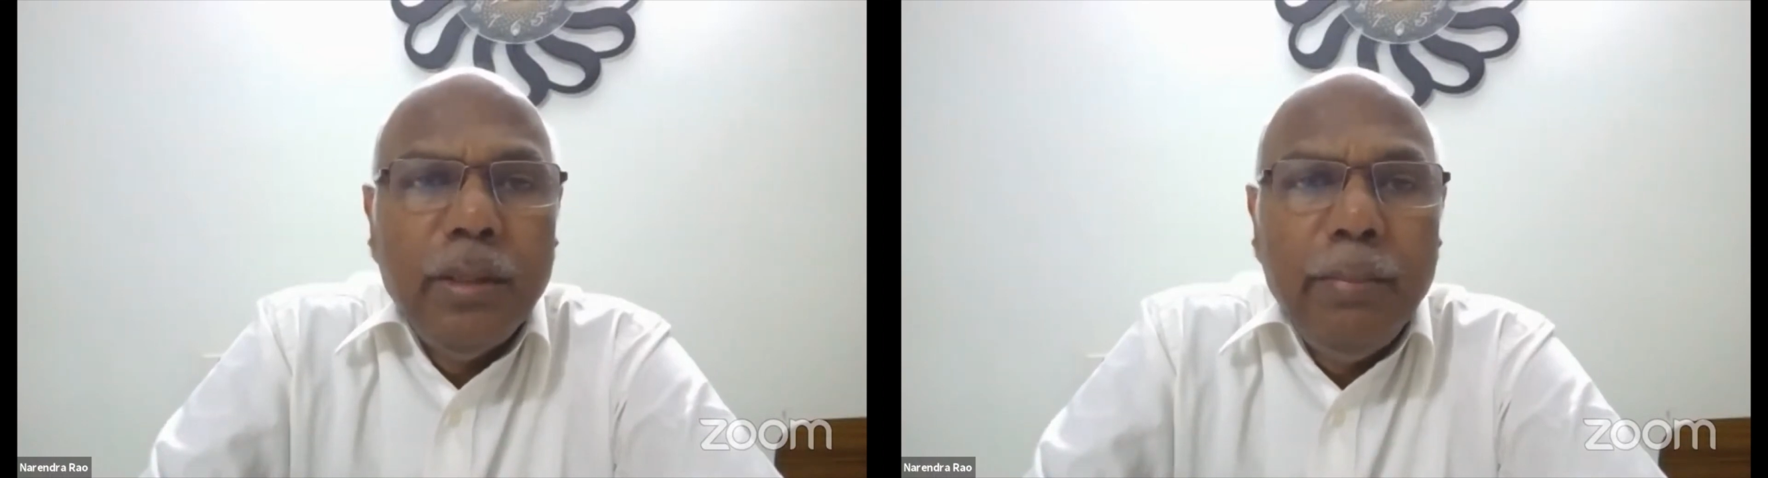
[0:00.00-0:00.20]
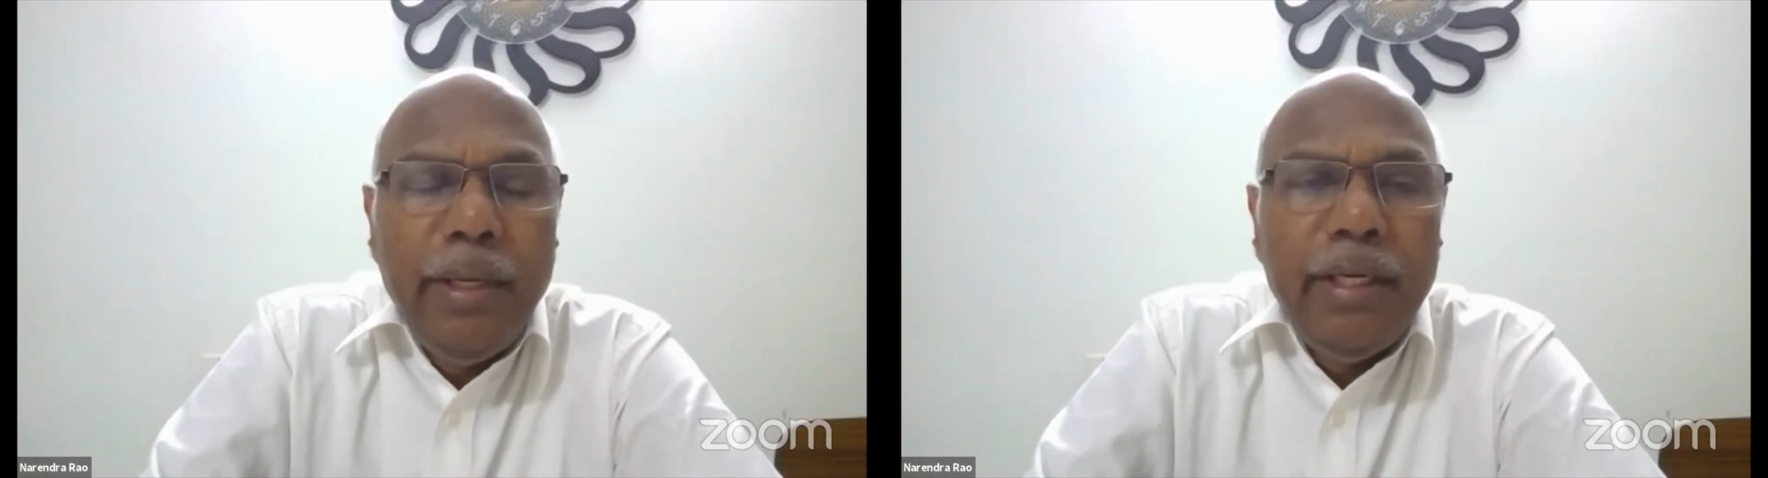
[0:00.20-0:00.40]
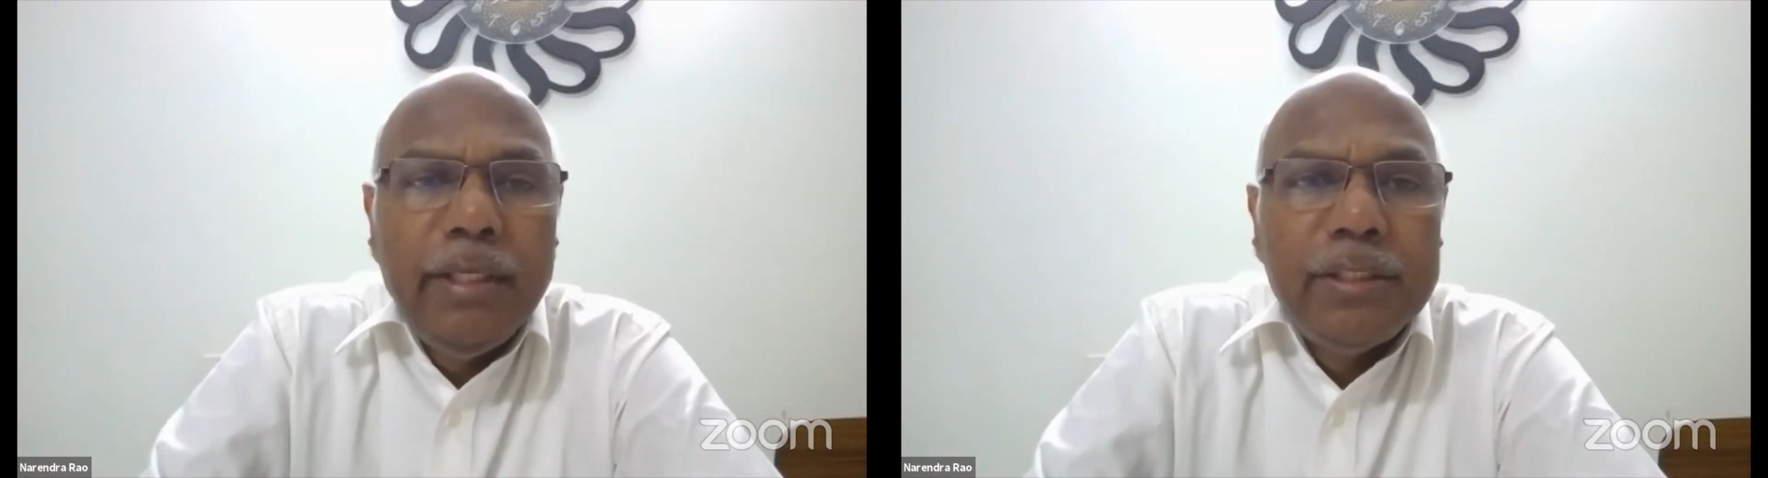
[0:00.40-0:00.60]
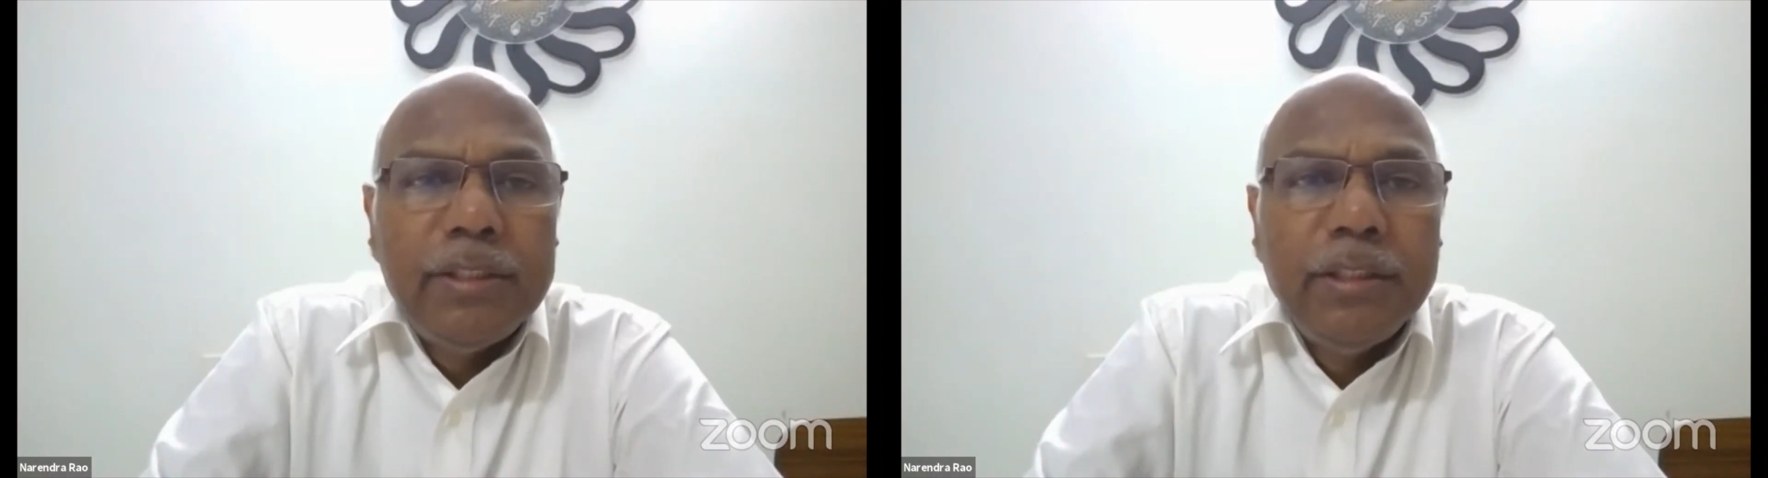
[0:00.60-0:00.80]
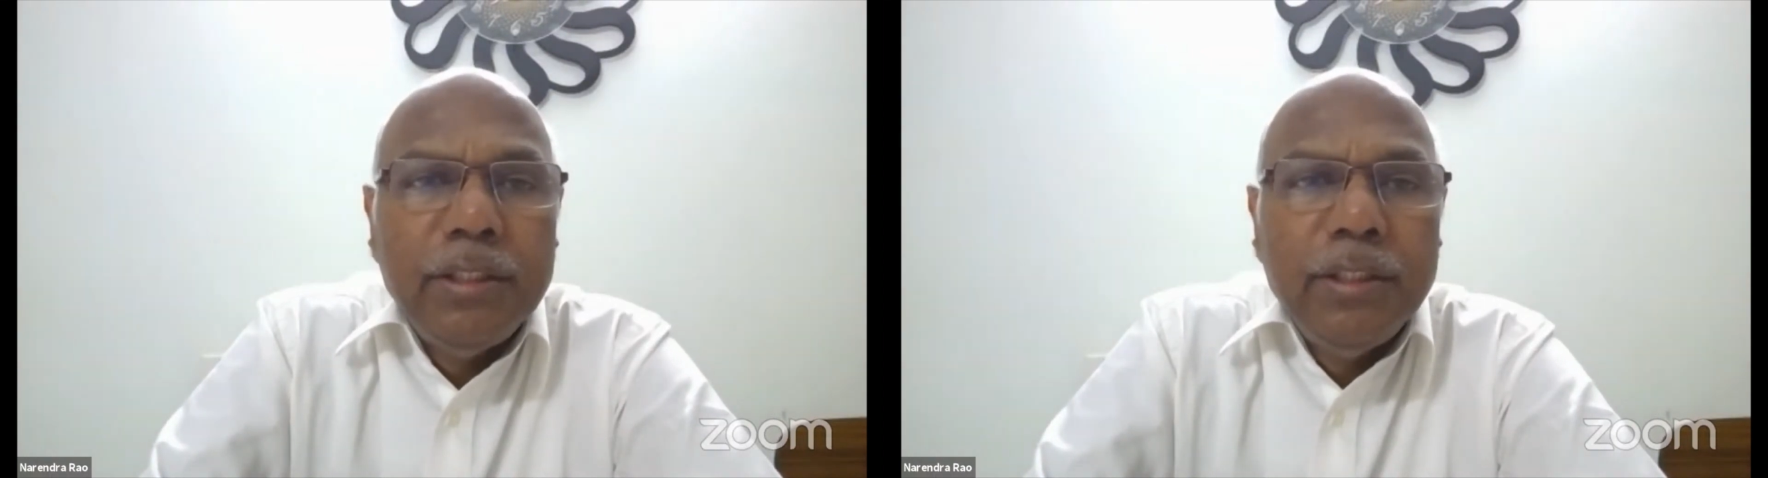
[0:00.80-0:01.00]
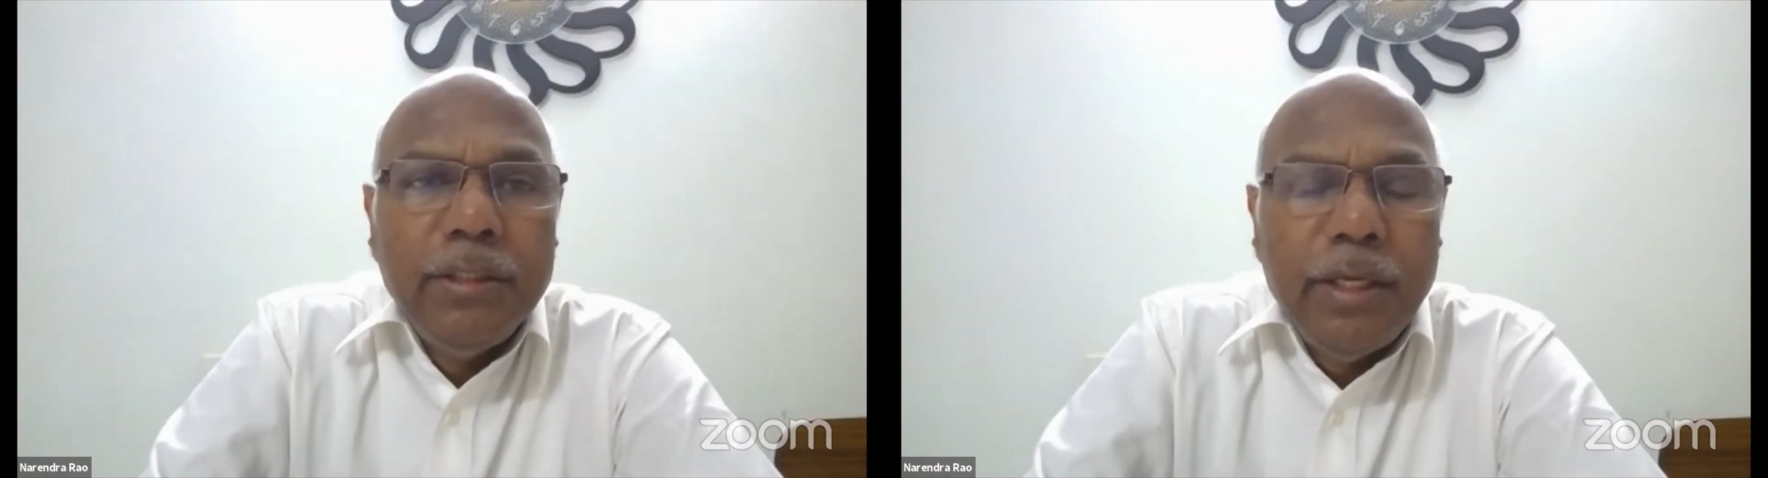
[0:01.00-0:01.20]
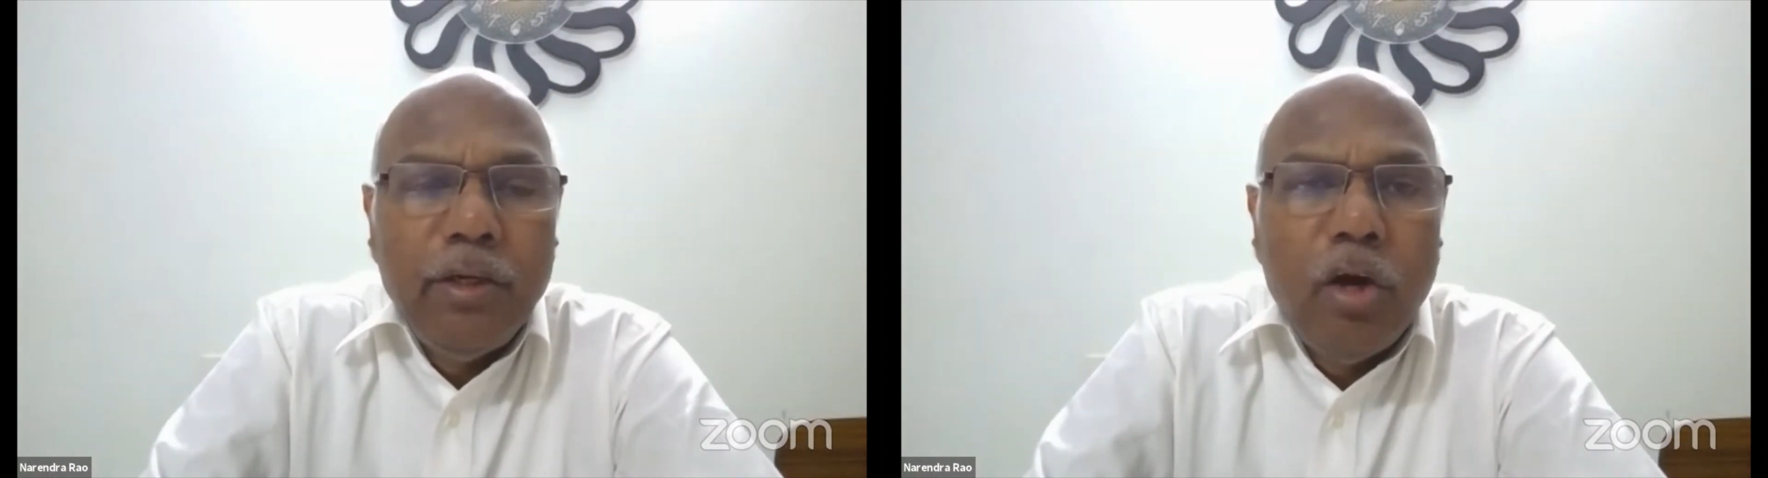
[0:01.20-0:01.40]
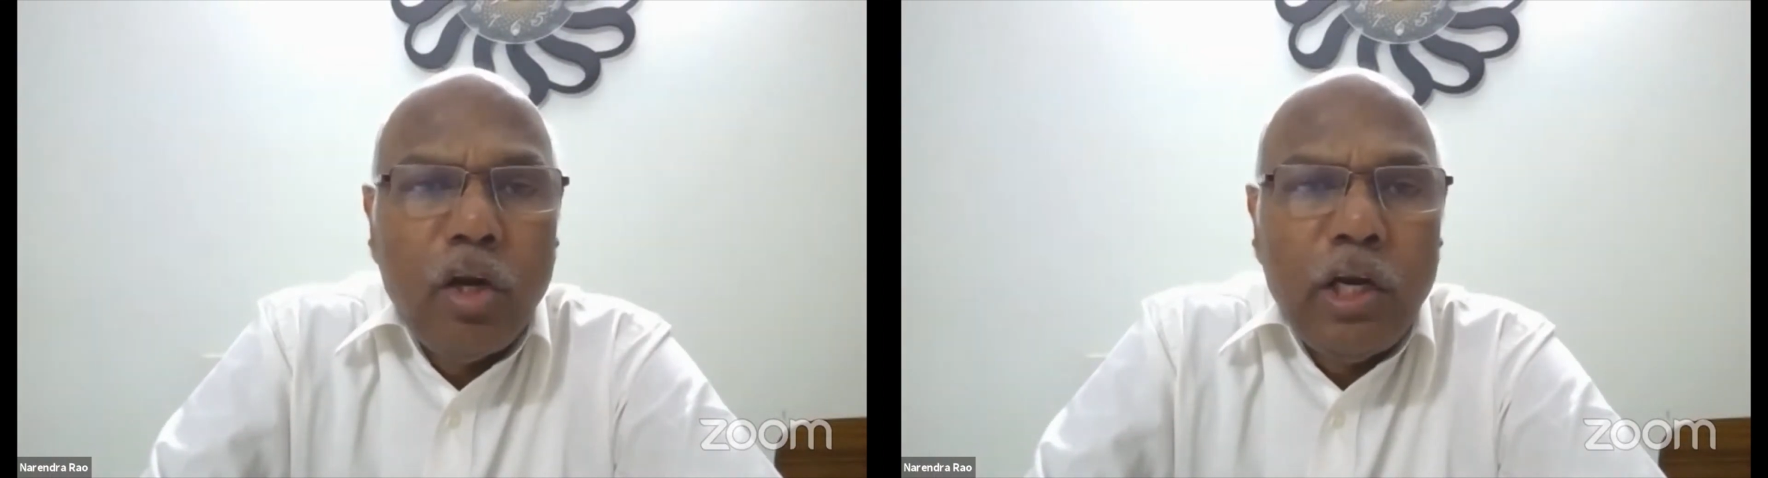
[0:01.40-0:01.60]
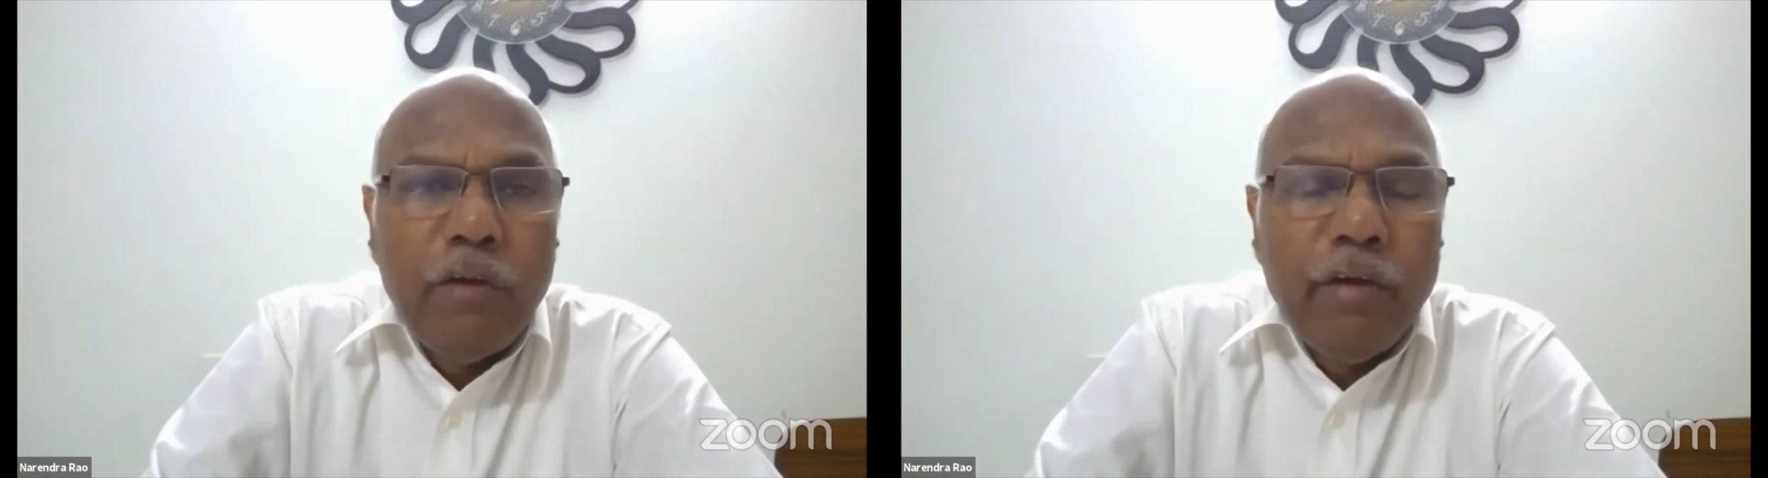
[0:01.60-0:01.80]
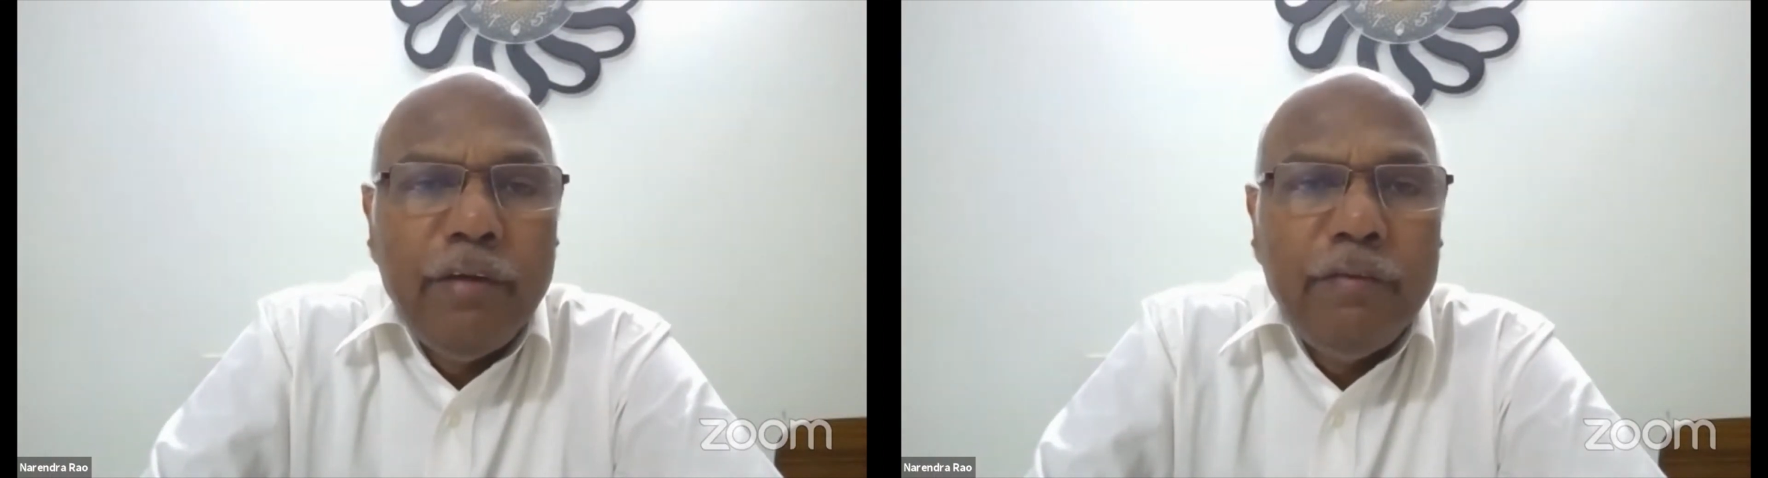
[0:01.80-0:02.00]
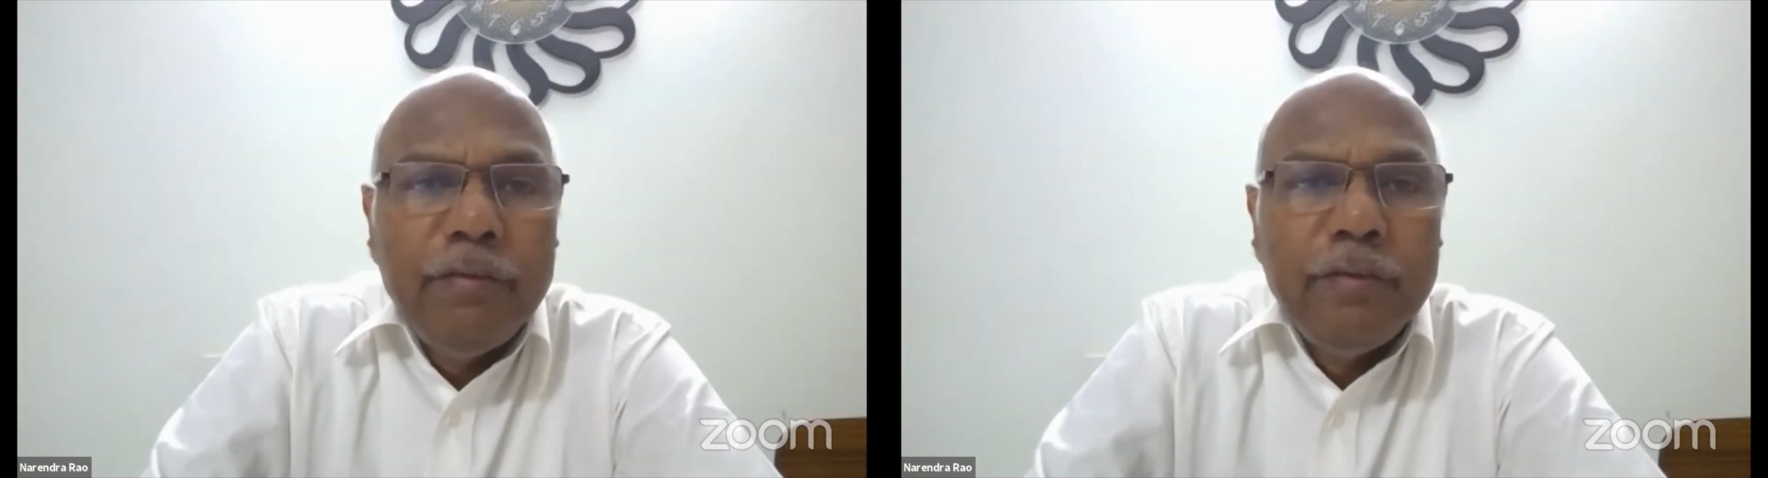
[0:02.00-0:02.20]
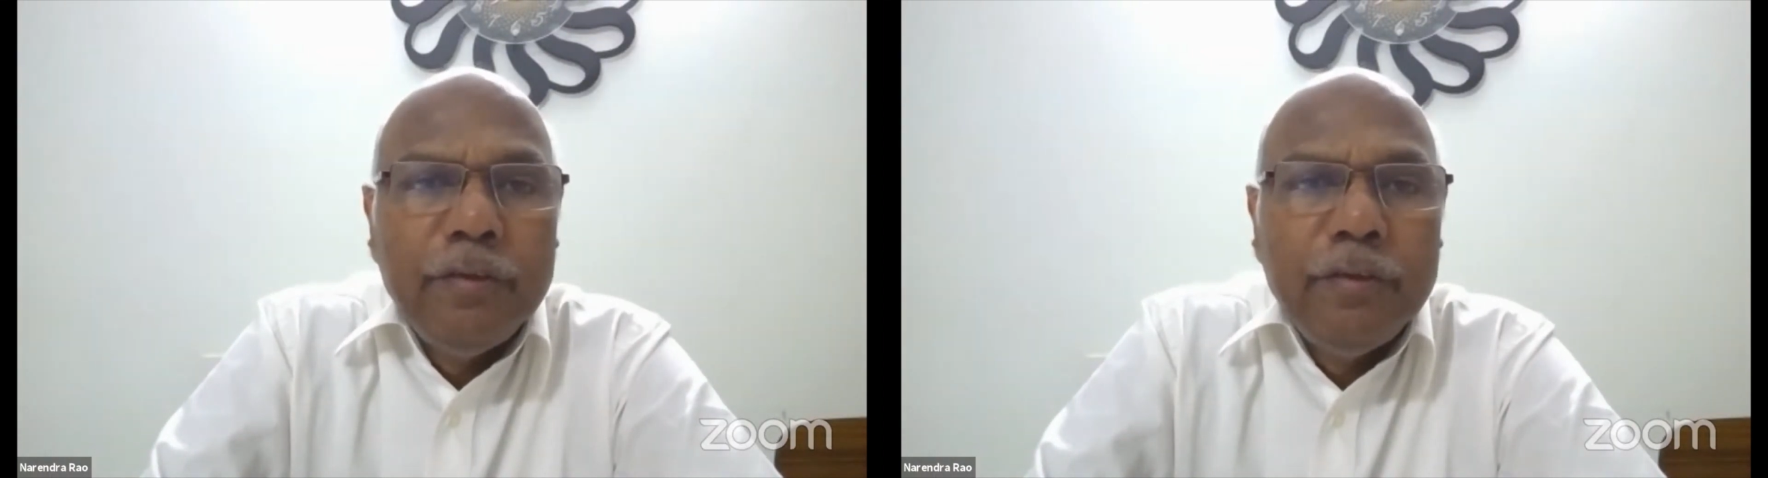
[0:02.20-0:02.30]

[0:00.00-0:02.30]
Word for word: meetings that God will revive